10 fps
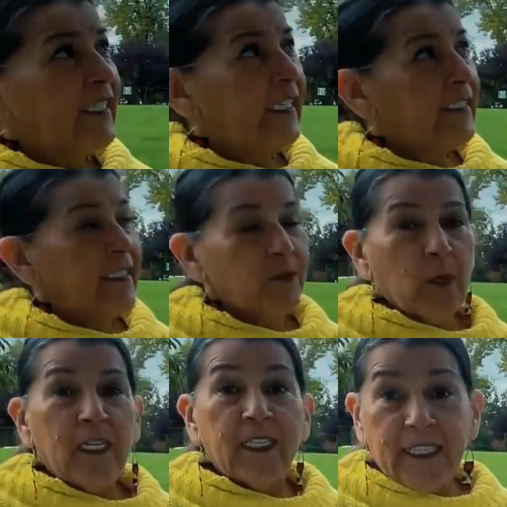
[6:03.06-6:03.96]
days as
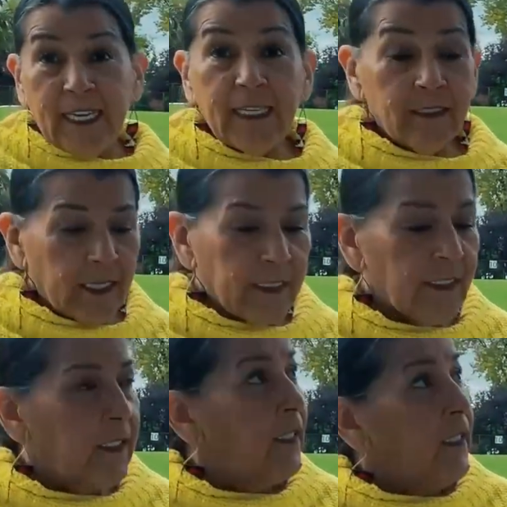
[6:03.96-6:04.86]
well, again, that
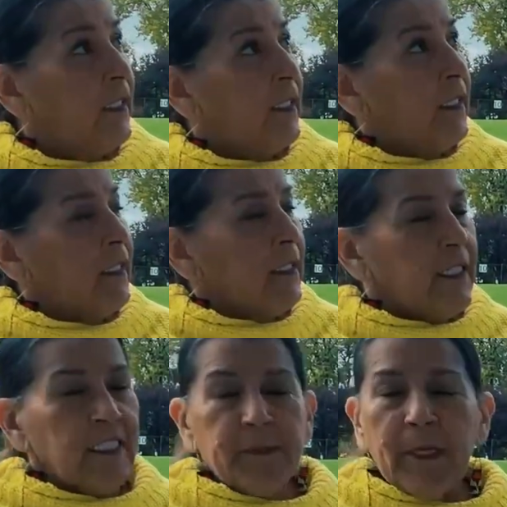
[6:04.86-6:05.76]

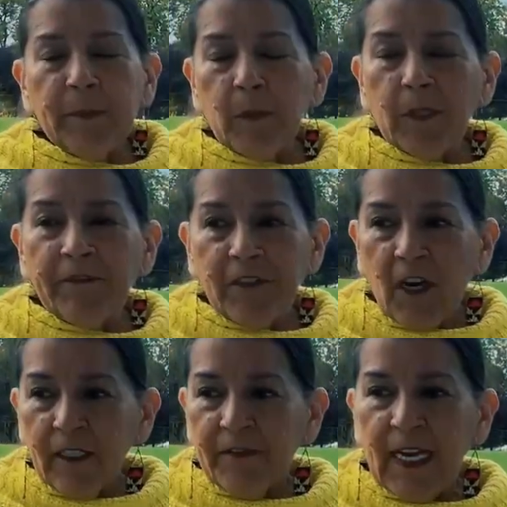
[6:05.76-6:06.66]
these people would have
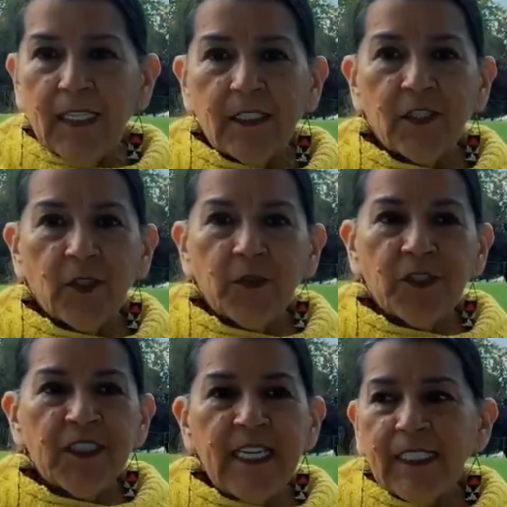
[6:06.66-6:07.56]
thought of that. So
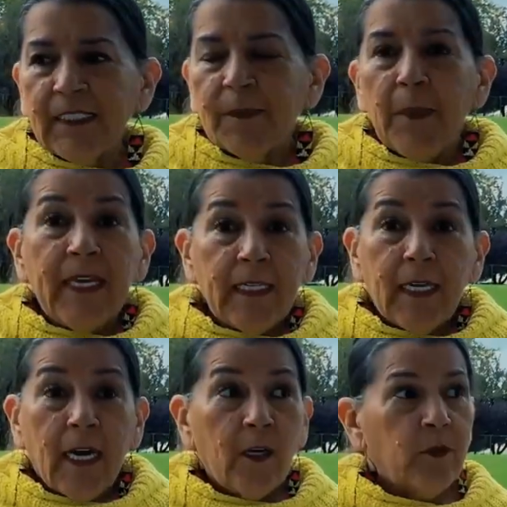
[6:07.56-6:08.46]
there's nets
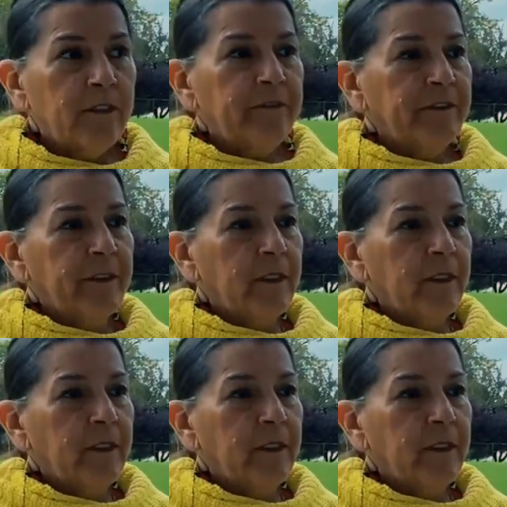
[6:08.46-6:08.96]
made out of